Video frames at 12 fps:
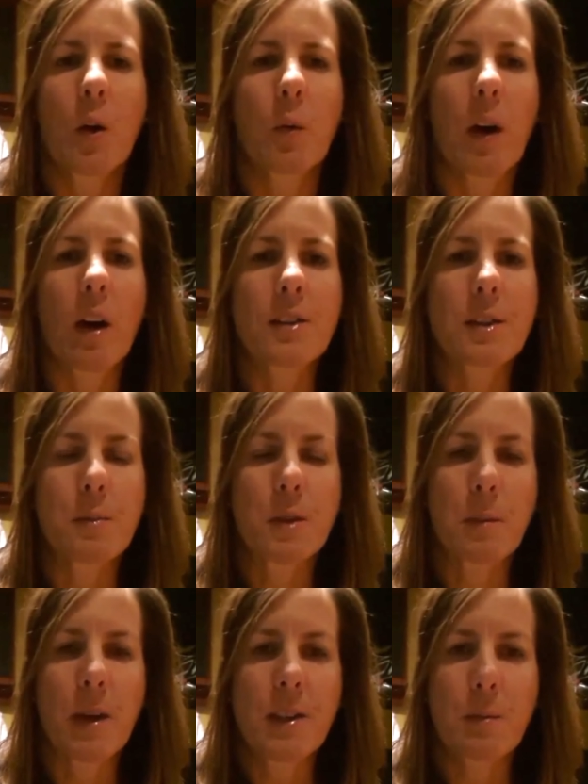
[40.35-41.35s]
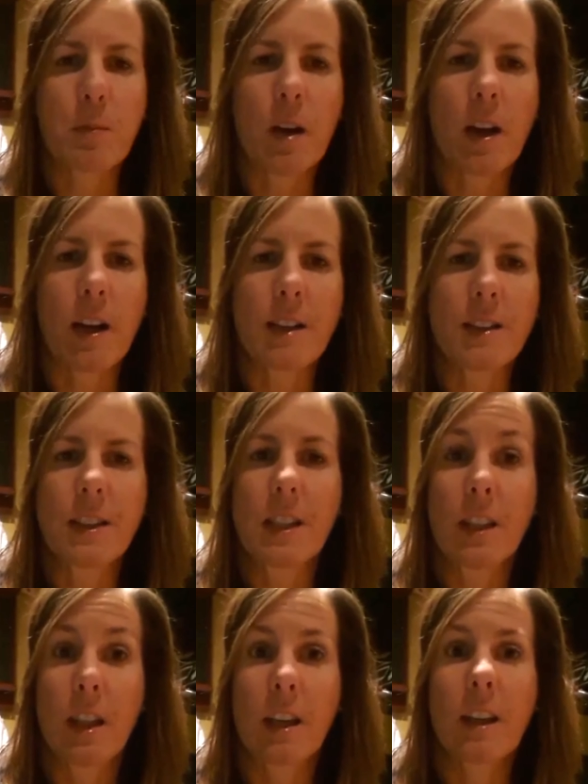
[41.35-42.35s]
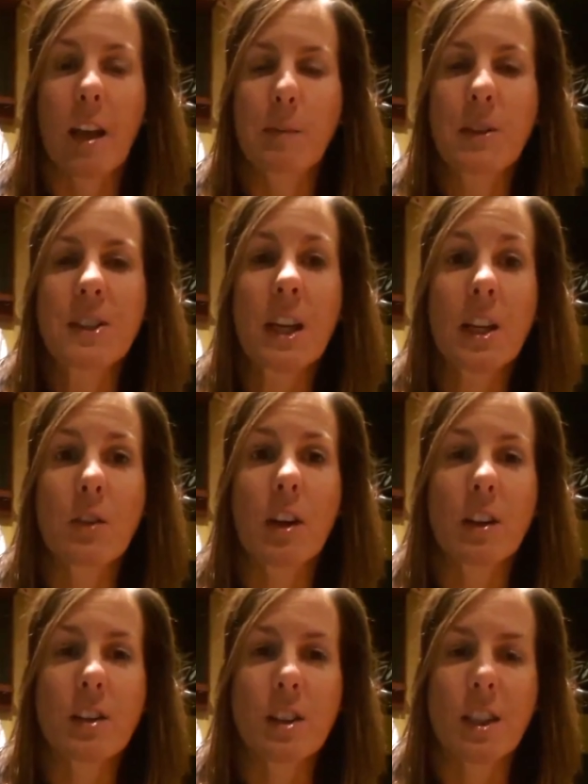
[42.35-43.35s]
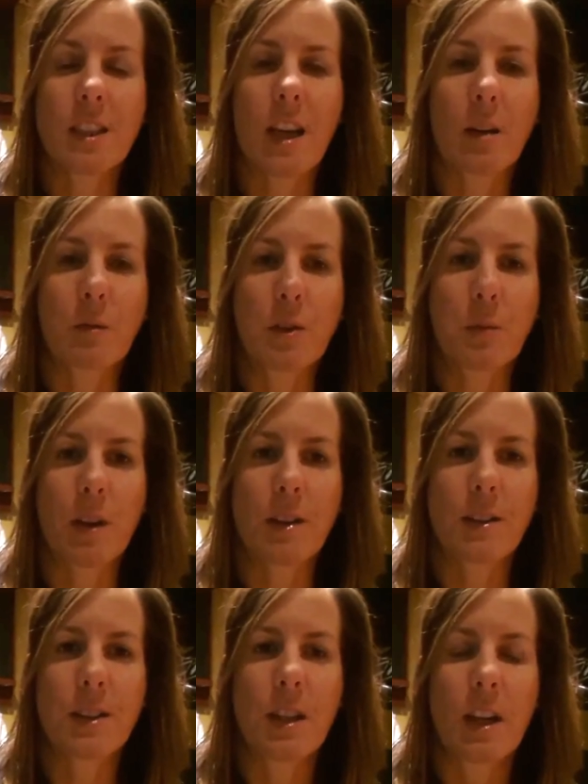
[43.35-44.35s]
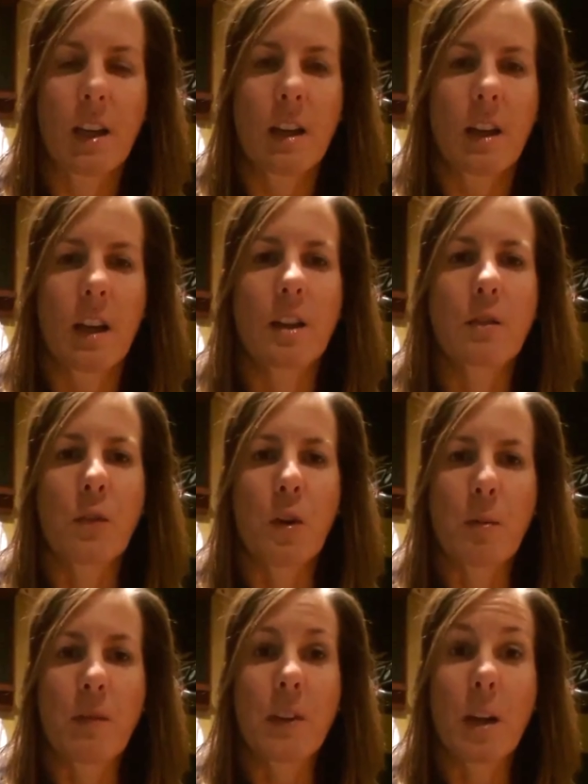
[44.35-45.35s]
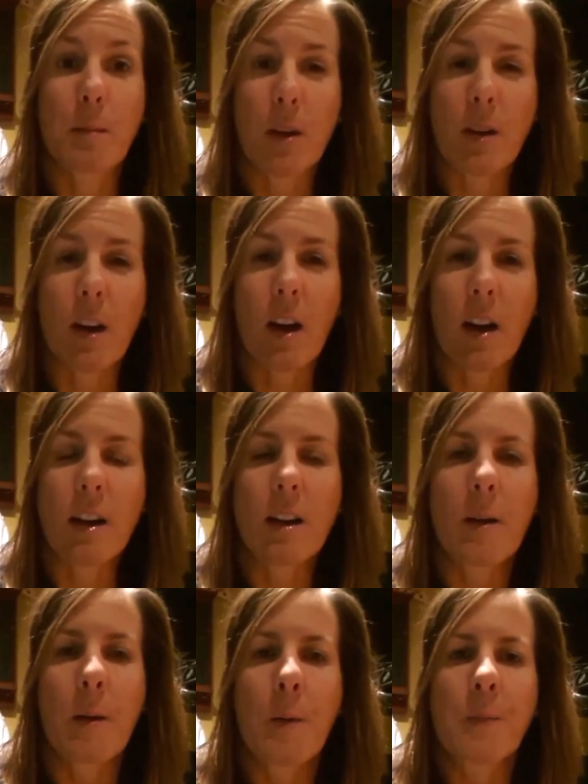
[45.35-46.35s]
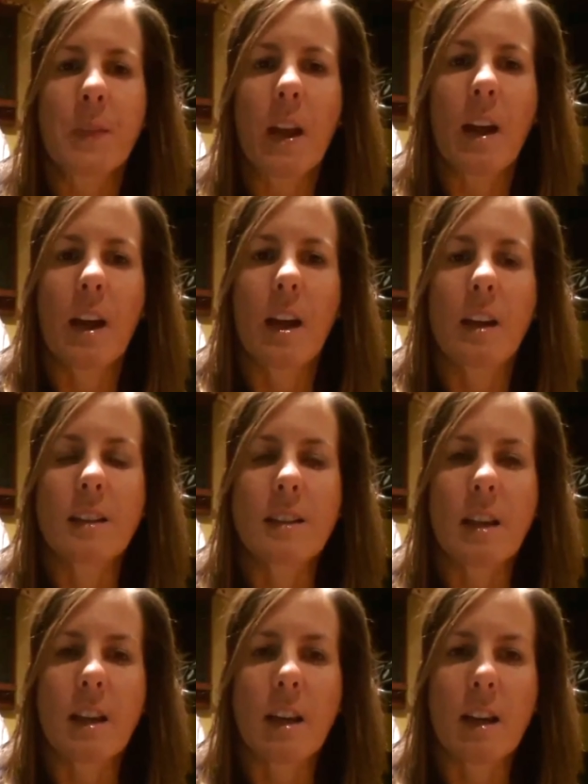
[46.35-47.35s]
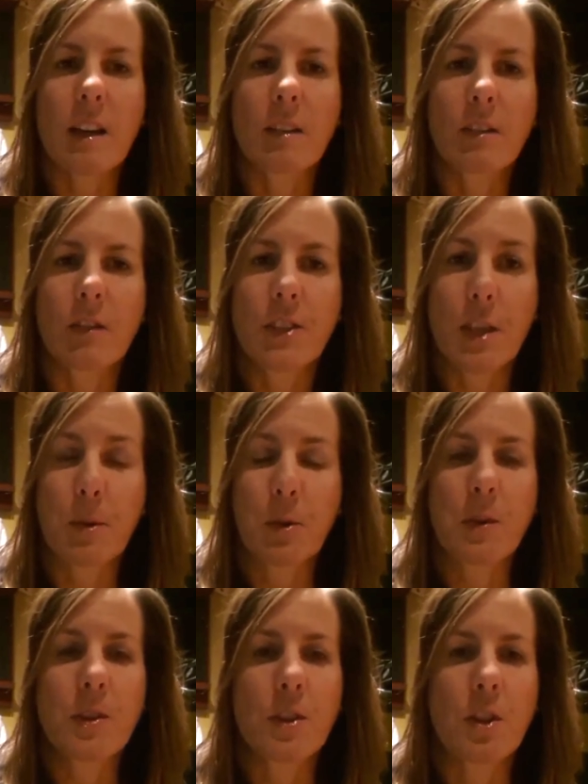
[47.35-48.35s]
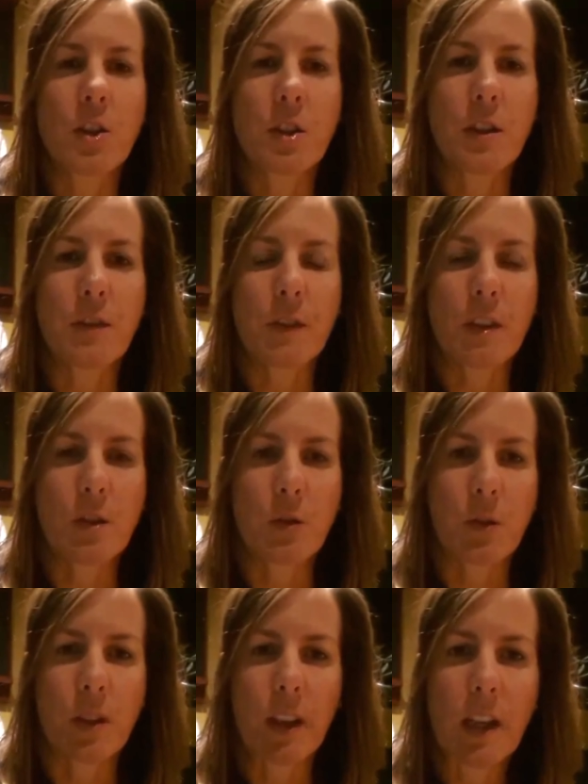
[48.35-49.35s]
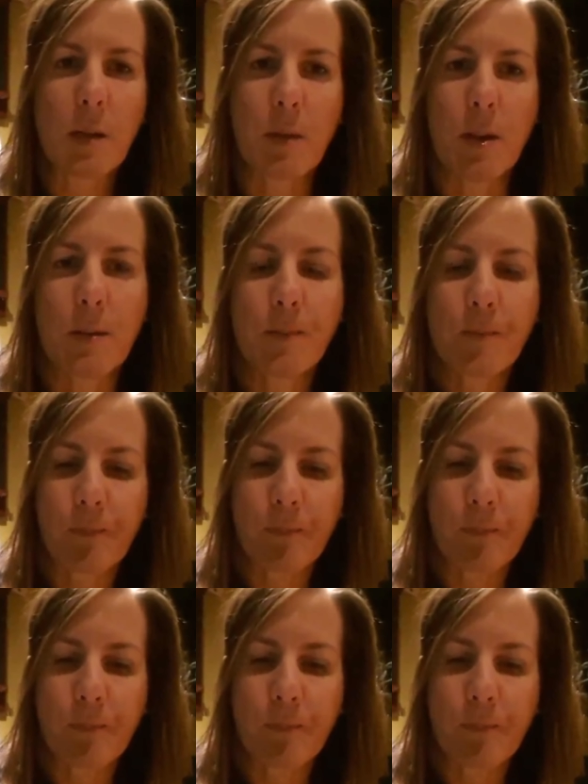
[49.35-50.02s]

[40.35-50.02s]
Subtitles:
Well, so to my surprise, then came the second running shutdown, which was in the form of an MRI and subsequent surgery for a torn labrum.